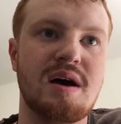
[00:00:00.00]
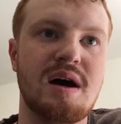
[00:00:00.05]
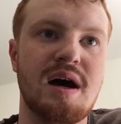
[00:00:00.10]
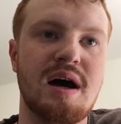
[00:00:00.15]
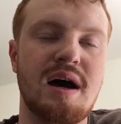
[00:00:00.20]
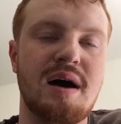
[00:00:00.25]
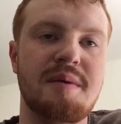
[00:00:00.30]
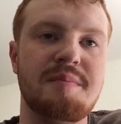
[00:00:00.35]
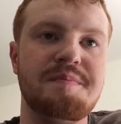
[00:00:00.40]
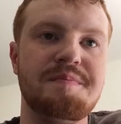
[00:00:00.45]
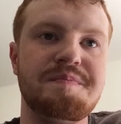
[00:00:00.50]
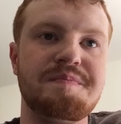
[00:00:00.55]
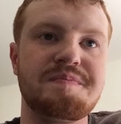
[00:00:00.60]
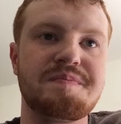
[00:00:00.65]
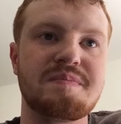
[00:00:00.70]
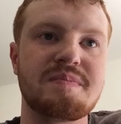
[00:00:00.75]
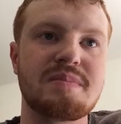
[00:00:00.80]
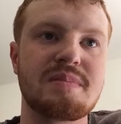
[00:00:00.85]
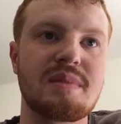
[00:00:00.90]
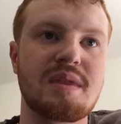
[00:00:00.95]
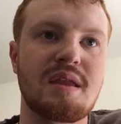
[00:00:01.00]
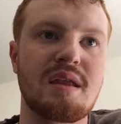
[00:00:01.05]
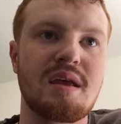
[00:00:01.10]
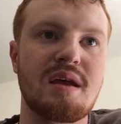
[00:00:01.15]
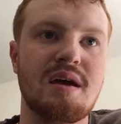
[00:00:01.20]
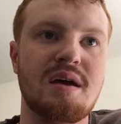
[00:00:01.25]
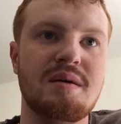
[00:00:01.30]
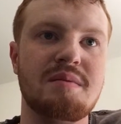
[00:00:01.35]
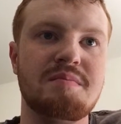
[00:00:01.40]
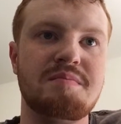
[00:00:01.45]

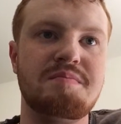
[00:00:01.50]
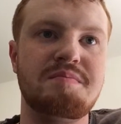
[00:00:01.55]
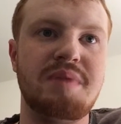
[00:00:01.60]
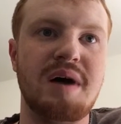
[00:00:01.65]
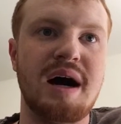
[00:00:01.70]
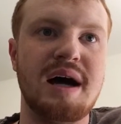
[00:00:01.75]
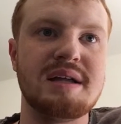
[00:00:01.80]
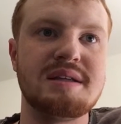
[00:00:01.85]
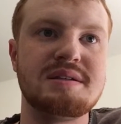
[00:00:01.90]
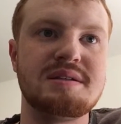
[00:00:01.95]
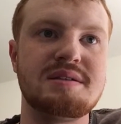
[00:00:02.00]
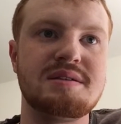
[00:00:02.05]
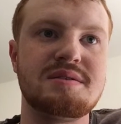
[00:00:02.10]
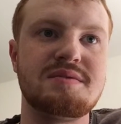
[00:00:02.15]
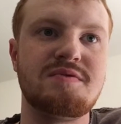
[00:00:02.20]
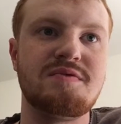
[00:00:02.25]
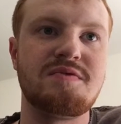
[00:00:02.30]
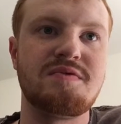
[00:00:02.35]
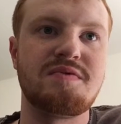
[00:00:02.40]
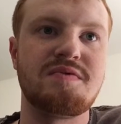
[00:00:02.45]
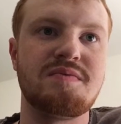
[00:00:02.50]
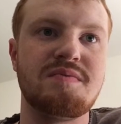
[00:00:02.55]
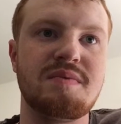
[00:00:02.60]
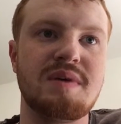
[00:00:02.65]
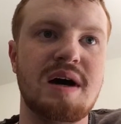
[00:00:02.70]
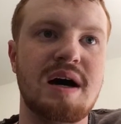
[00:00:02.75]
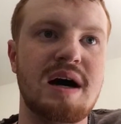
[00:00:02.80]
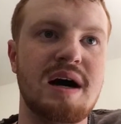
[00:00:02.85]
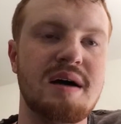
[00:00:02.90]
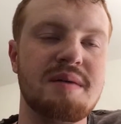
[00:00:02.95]
but
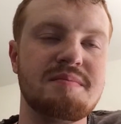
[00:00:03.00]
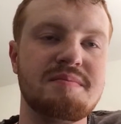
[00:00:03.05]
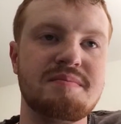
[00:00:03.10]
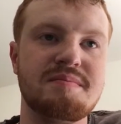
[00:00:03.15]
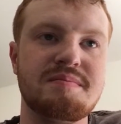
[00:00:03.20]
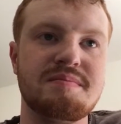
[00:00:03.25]
Kylian